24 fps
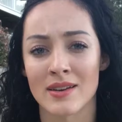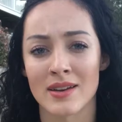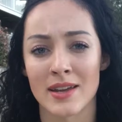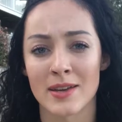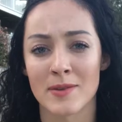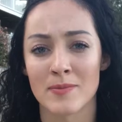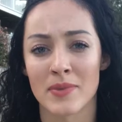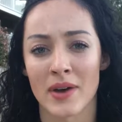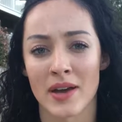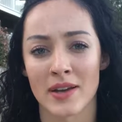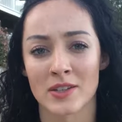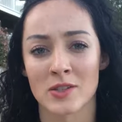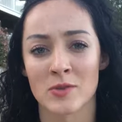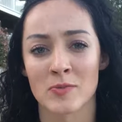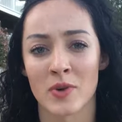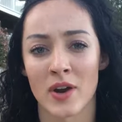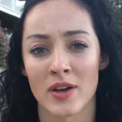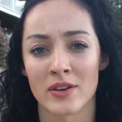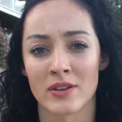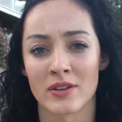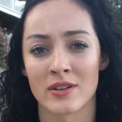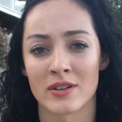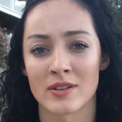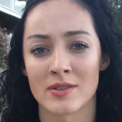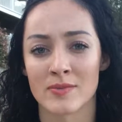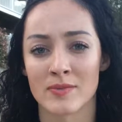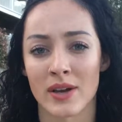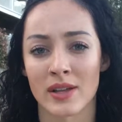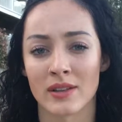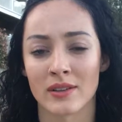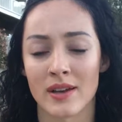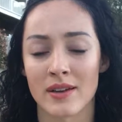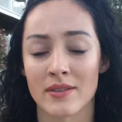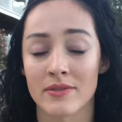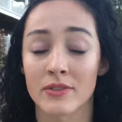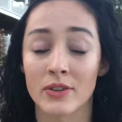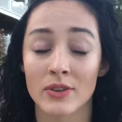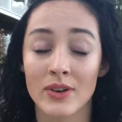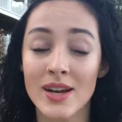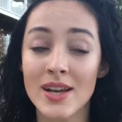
an apex predator in my life.